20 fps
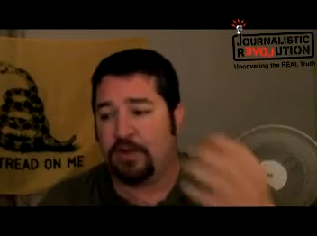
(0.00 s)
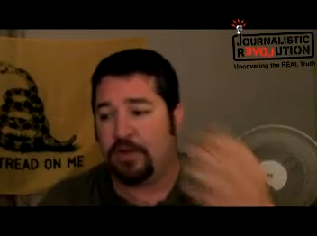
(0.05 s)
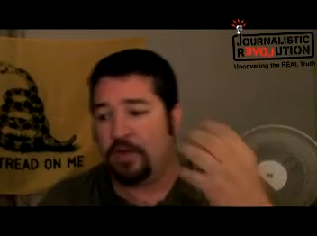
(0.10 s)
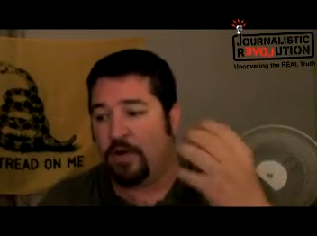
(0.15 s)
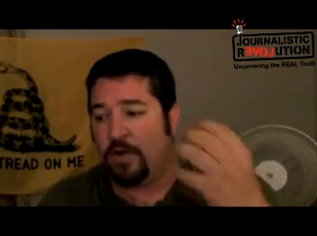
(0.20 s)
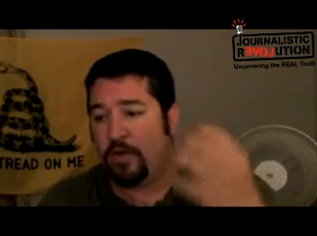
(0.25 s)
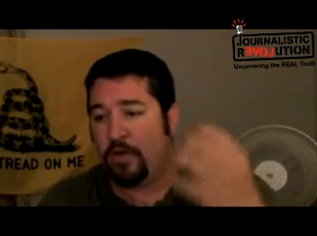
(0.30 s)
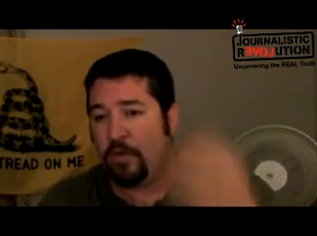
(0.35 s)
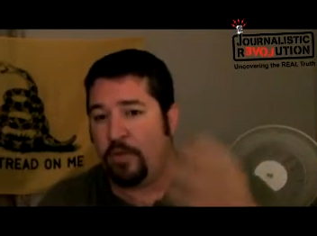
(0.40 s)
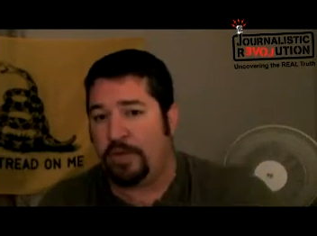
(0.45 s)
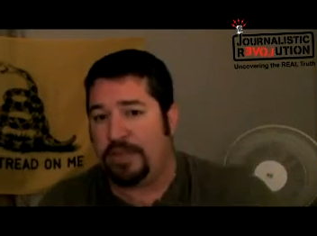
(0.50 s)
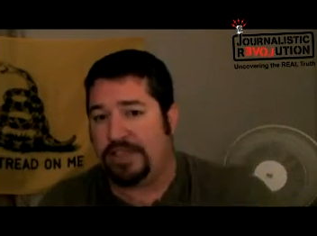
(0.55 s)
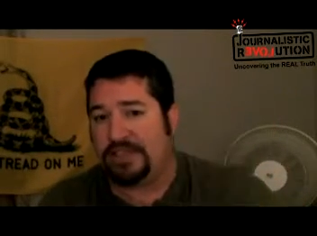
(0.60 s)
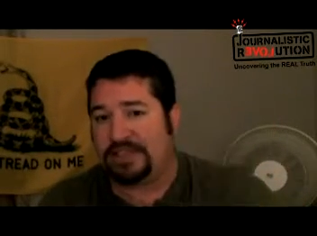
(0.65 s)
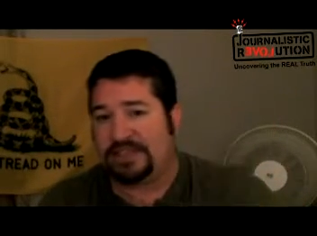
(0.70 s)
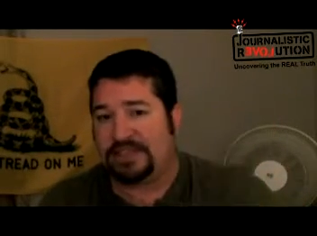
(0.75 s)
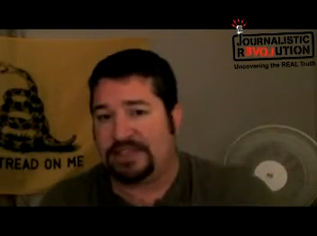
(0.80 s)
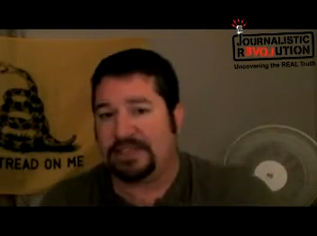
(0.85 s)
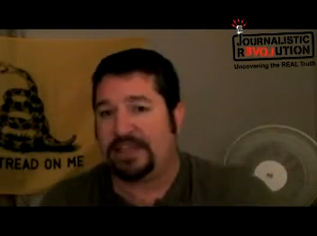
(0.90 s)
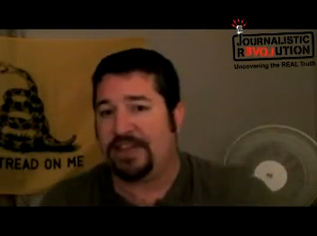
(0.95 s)
what we
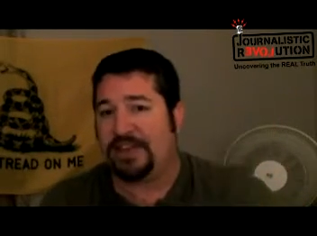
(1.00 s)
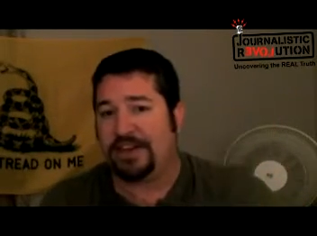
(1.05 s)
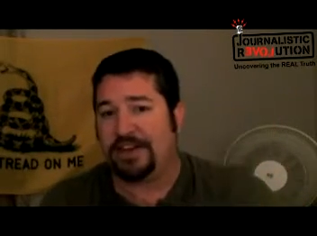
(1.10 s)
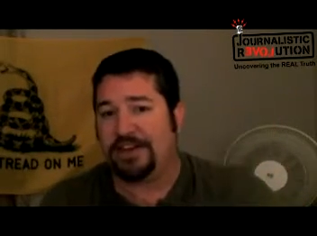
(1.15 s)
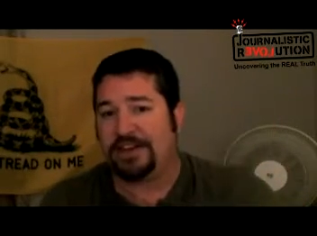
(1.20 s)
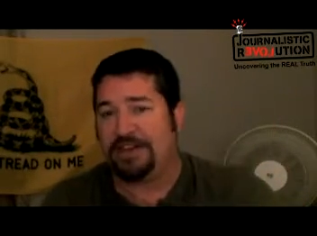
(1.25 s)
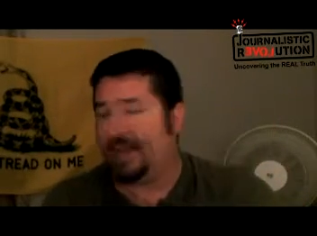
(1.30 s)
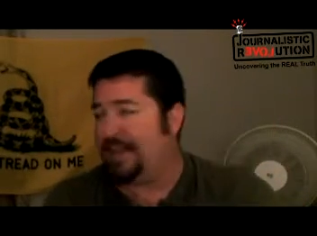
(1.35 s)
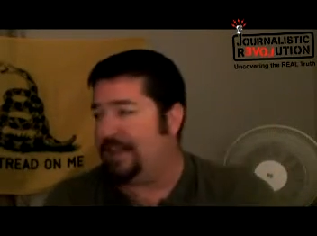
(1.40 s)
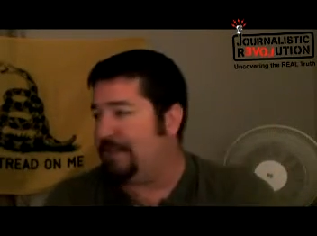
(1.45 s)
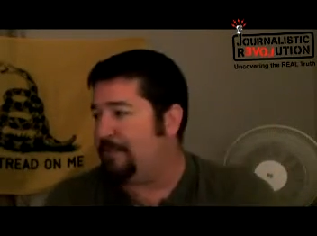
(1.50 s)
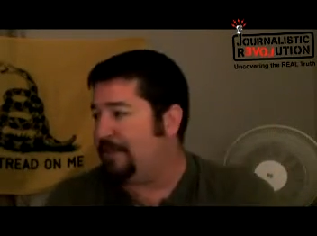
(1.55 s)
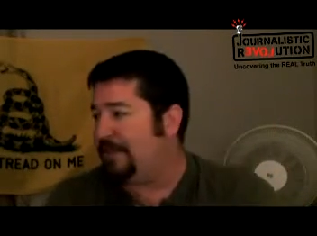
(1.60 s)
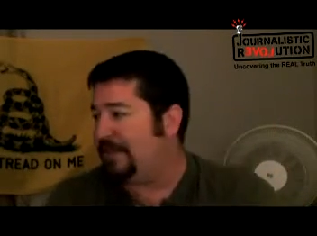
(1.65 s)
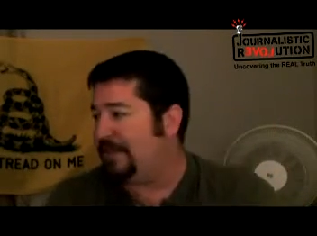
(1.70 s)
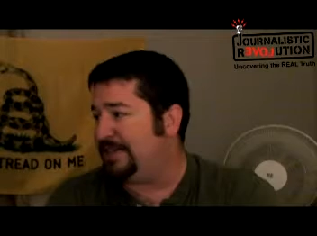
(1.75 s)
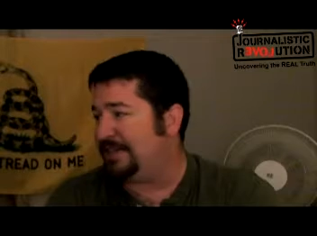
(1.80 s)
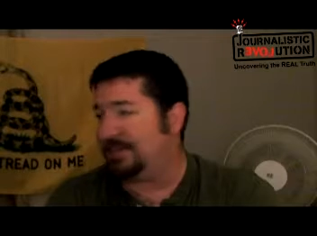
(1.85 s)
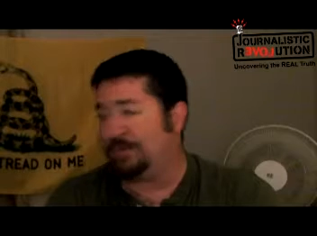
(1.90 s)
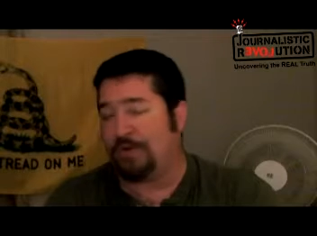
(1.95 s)
see on a daily
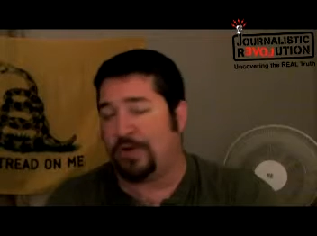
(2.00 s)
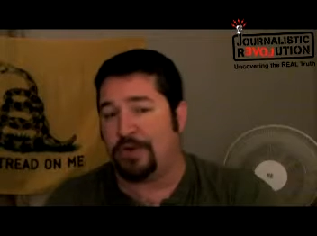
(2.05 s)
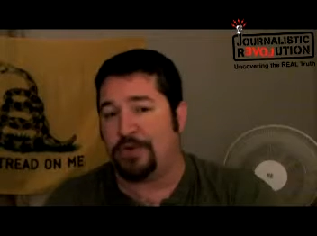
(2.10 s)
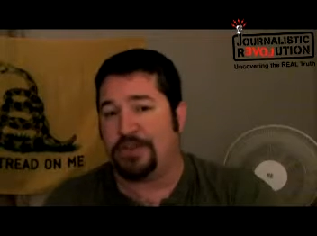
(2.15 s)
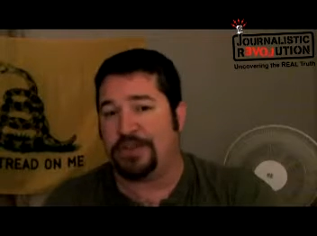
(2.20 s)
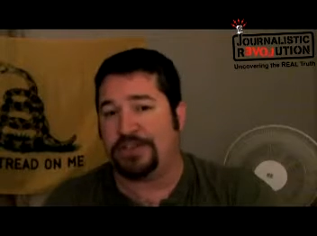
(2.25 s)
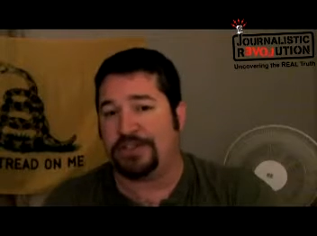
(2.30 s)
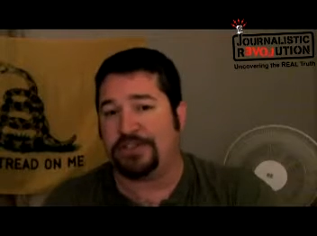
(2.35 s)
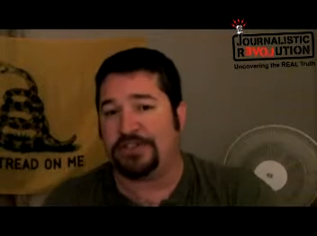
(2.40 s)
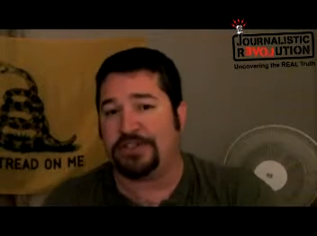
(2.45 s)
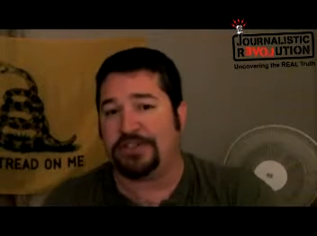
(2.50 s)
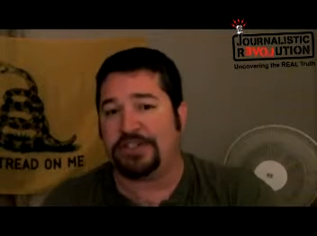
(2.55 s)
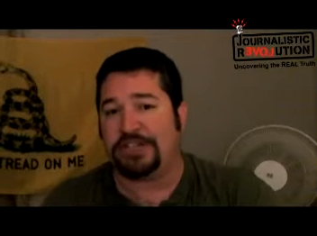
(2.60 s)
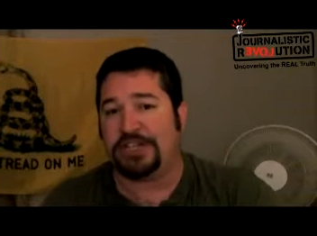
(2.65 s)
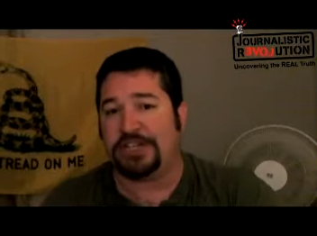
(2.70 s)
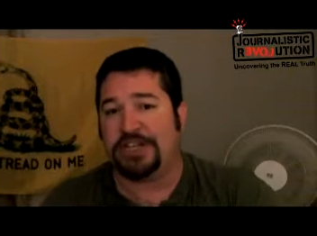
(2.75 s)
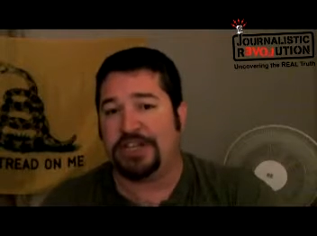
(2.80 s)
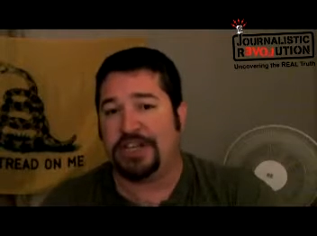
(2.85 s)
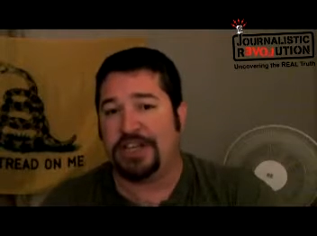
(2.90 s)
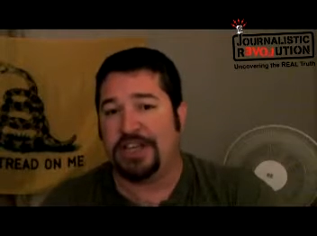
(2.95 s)
basis while
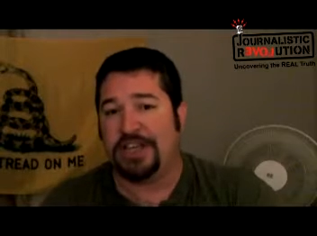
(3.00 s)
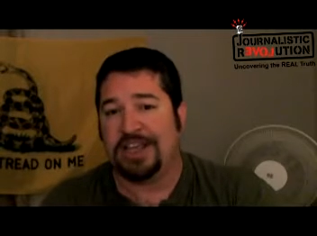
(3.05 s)
researching,